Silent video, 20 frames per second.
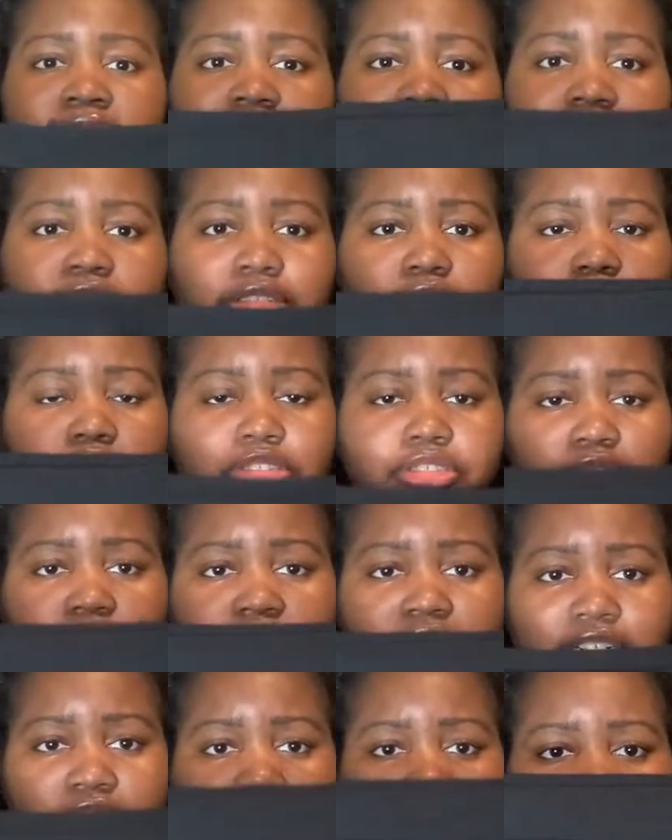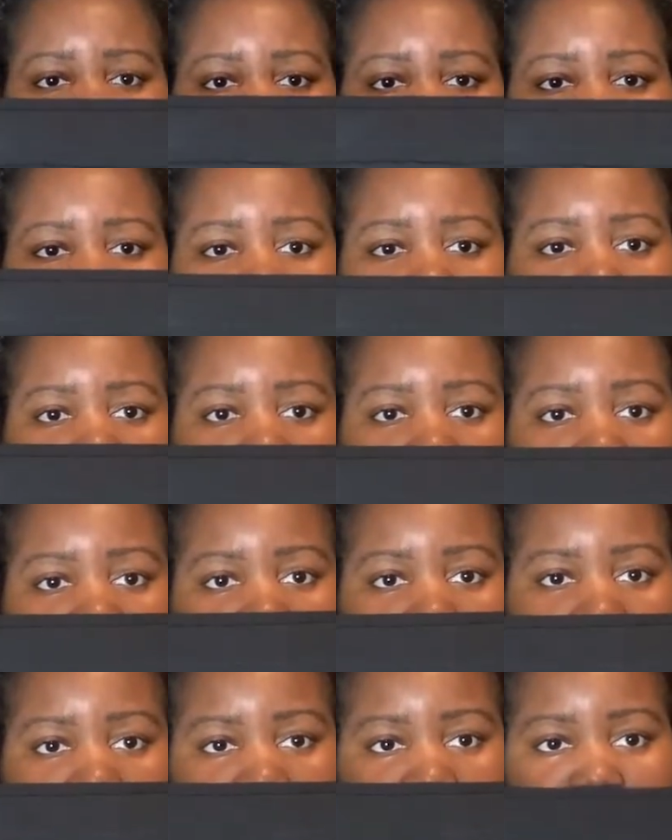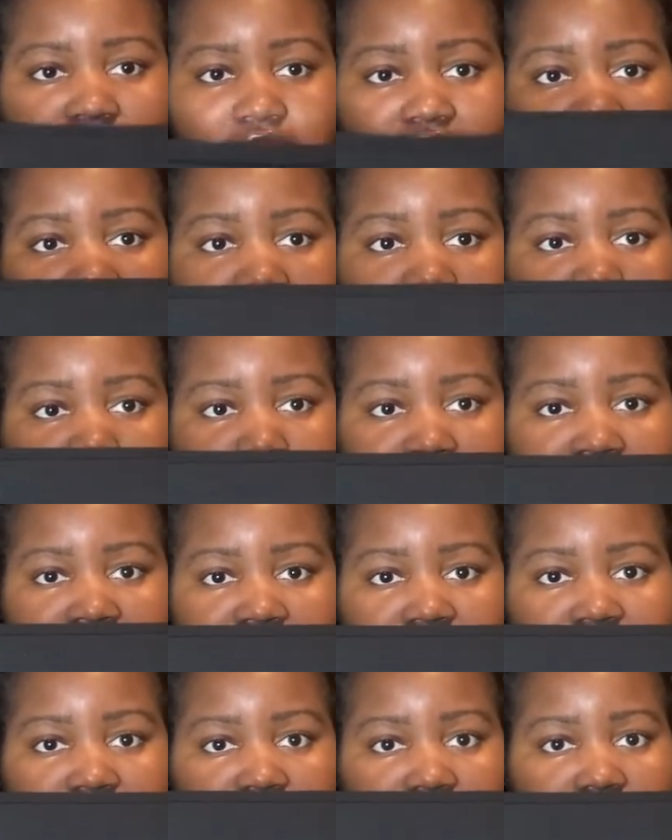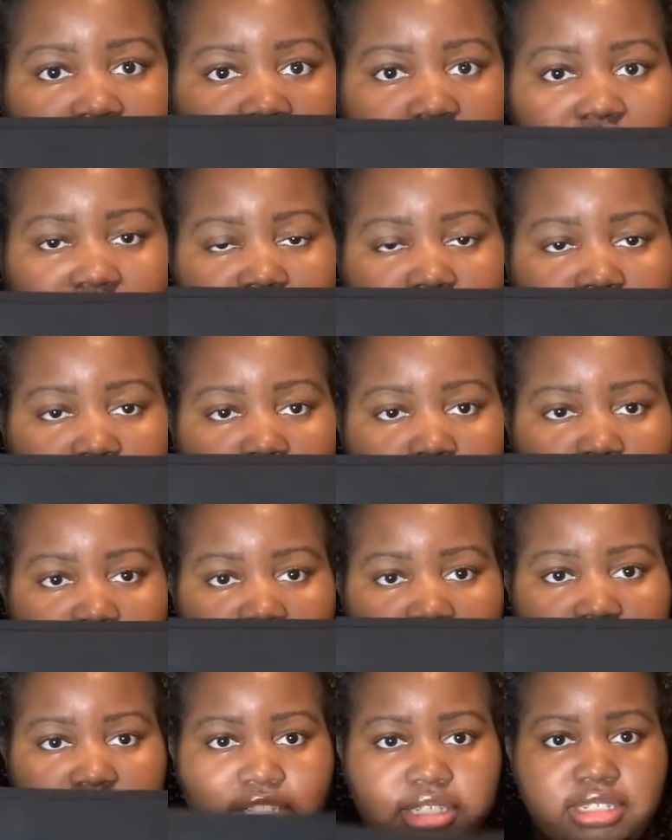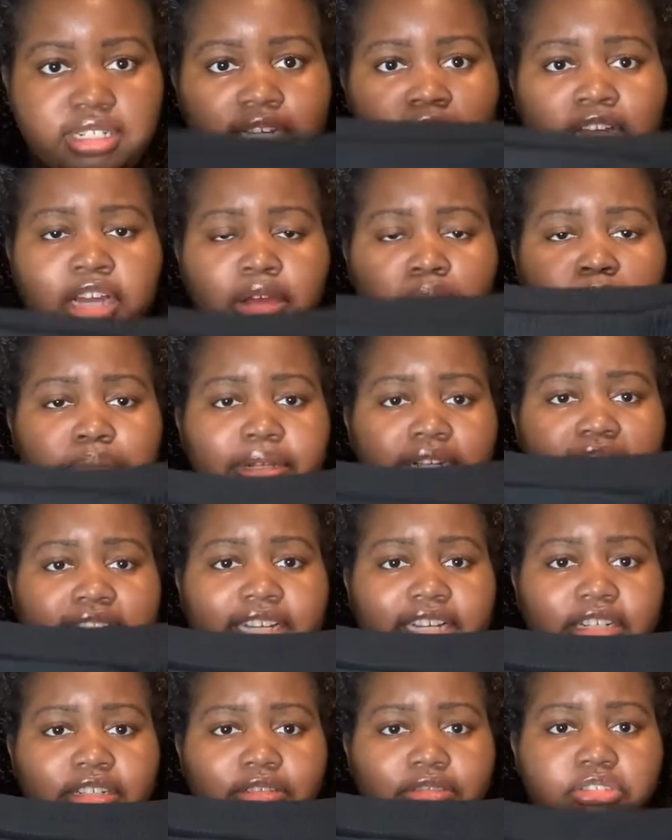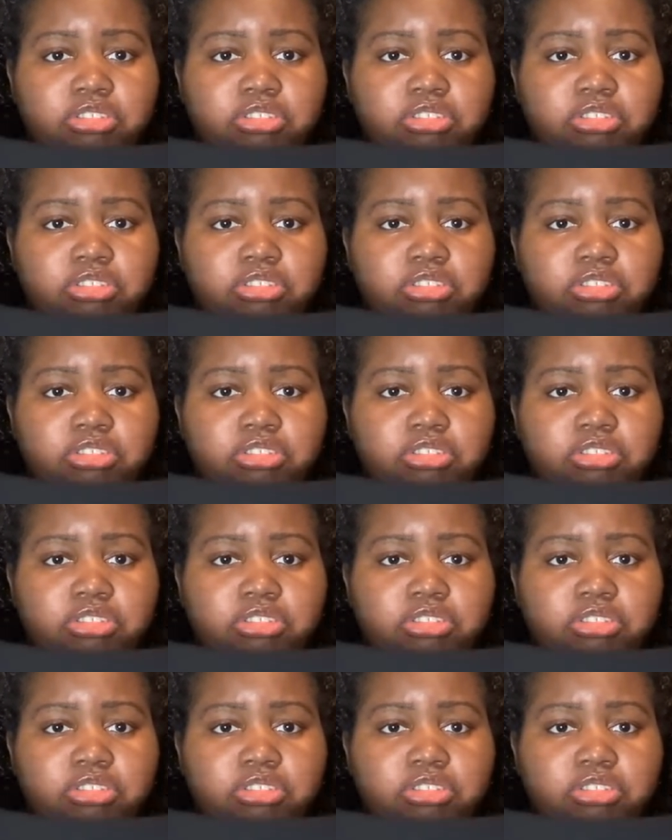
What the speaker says: They do stretch. This is the max that you can stretch it. But yeah, they do